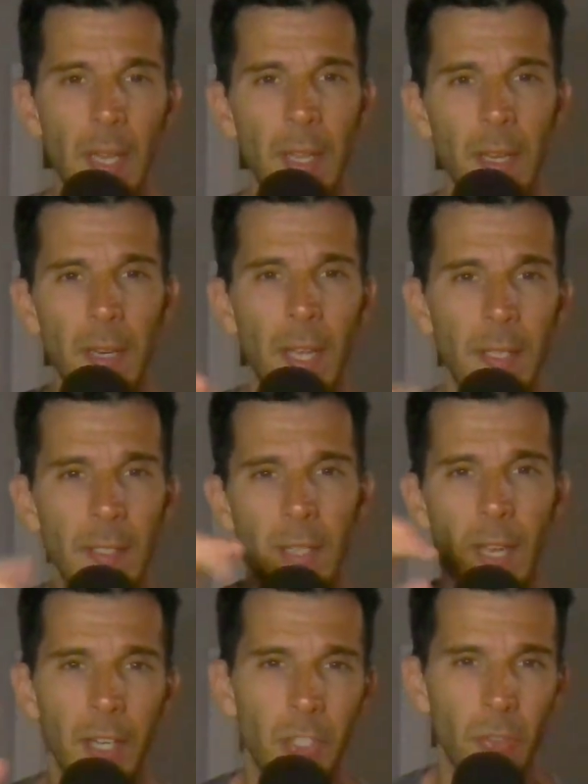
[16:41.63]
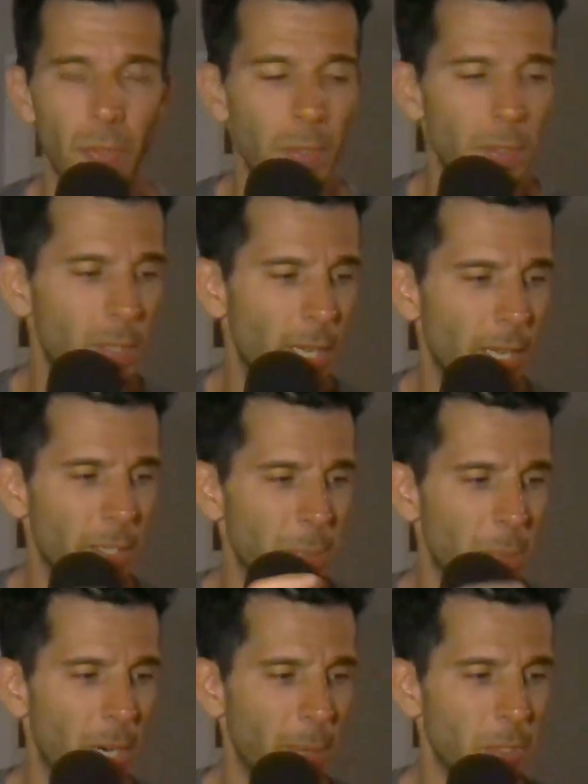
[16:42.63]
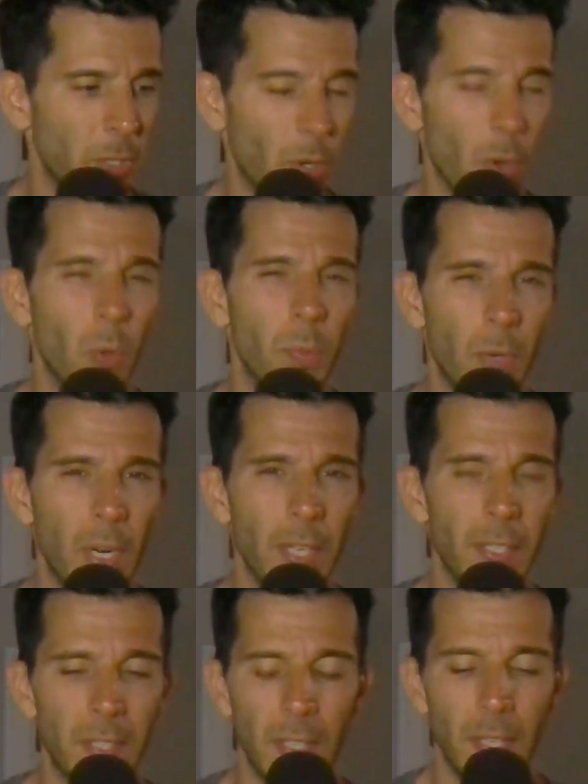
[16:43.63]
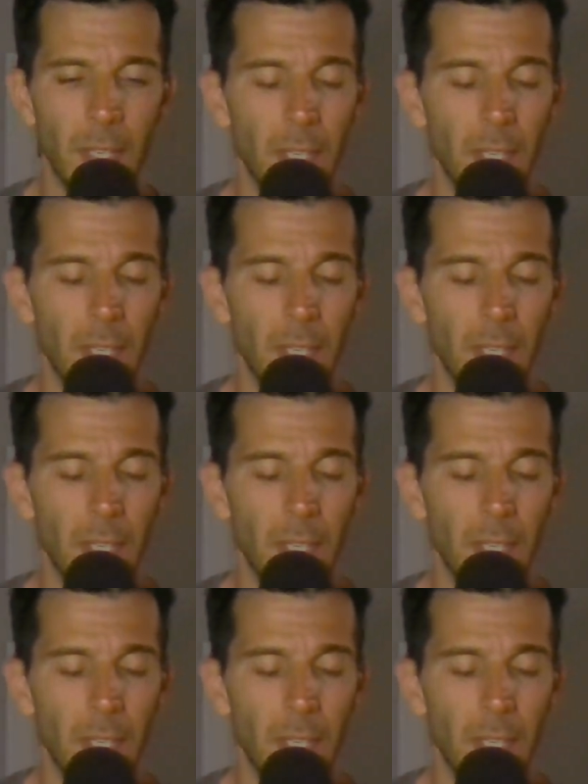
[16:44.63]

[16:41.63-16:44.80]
and textural as perhaps the cold pressed.